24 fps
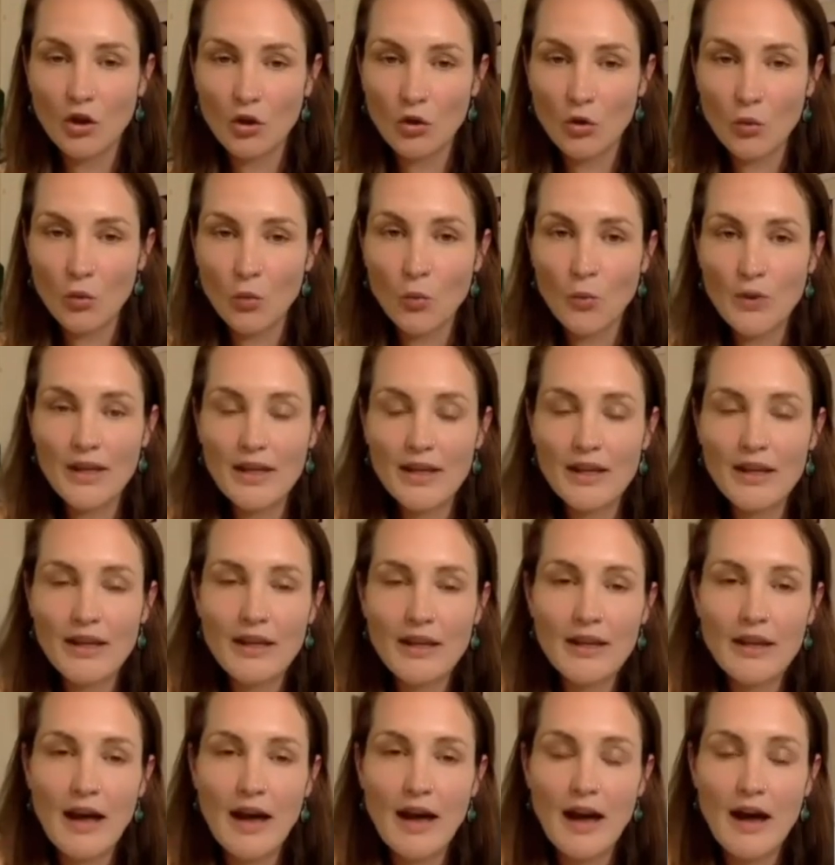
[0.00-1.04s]

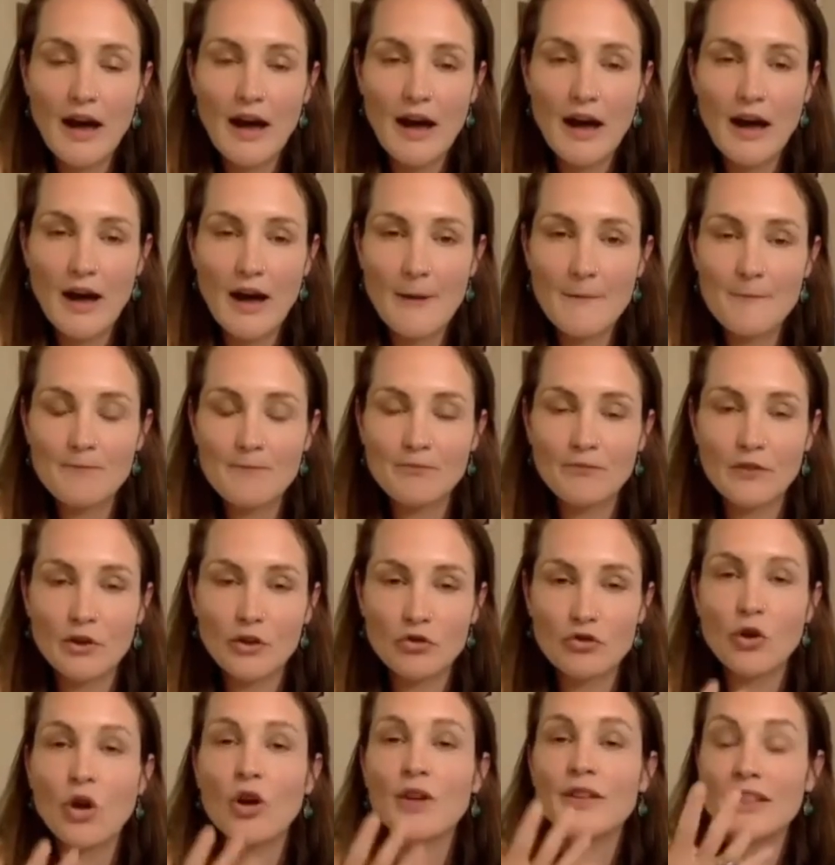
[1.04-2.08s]
we are
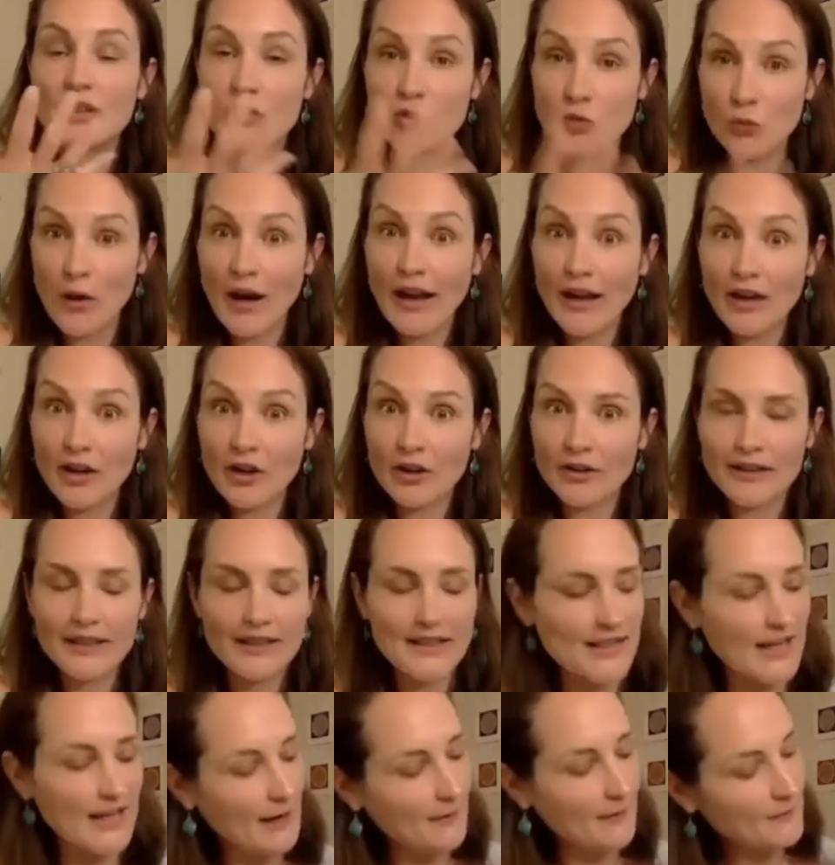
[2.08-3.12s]
drawn into anchoring
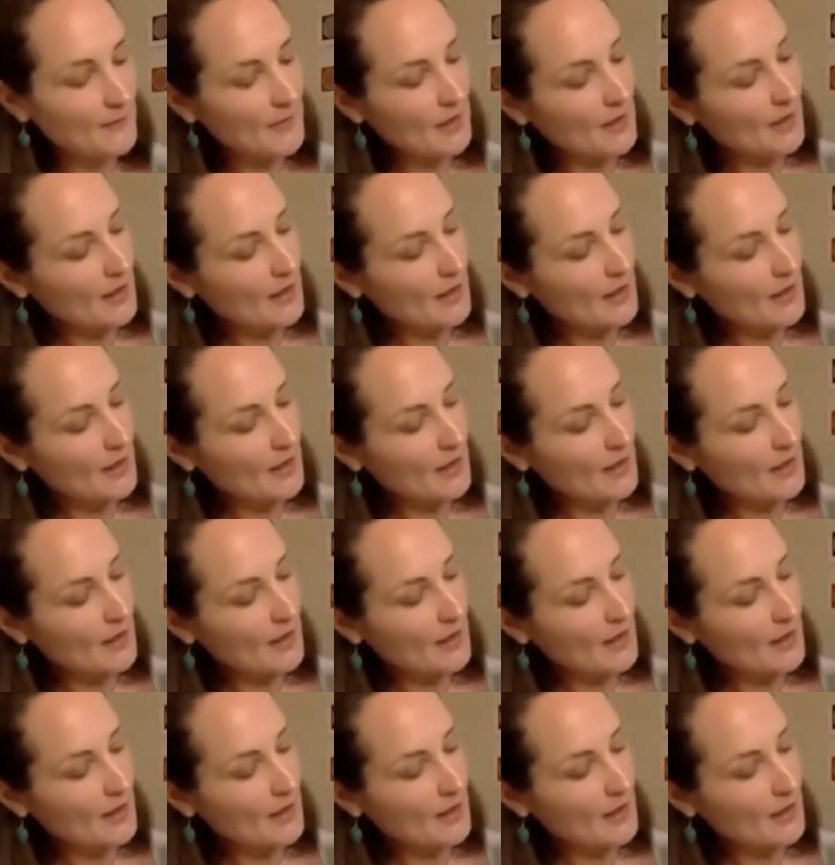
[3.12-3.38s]
there.